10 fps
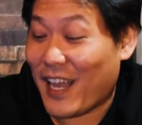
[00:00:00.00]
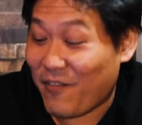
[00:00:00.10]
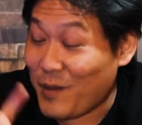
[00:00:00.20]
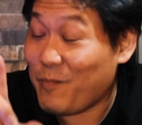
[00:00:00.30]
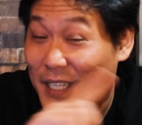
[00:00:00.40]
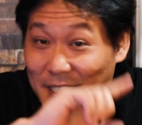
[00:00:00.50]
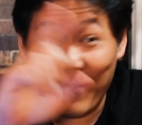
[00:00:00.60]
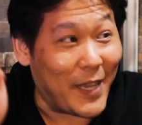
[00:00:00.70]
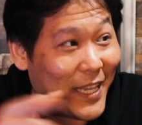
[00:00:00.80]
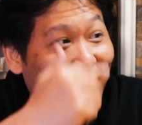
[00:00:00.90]
I've been
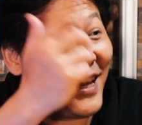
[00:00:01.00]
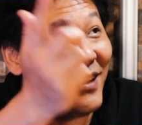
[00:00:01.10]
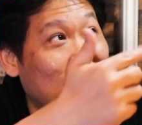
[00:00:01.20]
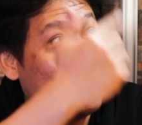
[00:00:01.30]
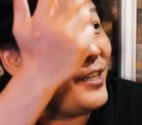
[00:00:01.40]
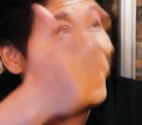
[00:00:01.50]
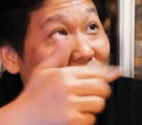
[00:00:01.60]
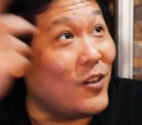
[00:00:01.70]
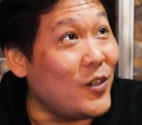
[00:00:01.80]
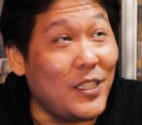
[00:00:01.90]
busy packing and
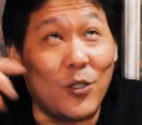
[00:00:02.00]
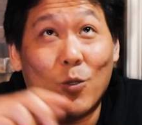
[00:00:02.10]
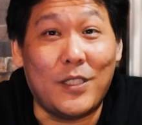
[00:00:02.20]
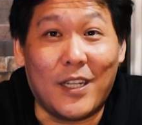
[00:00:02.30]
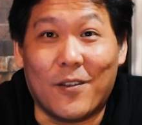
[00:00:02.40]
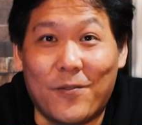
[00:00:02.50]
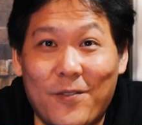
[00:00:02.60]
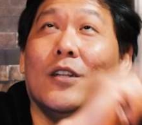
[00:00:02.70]
arranging all this whole stuff.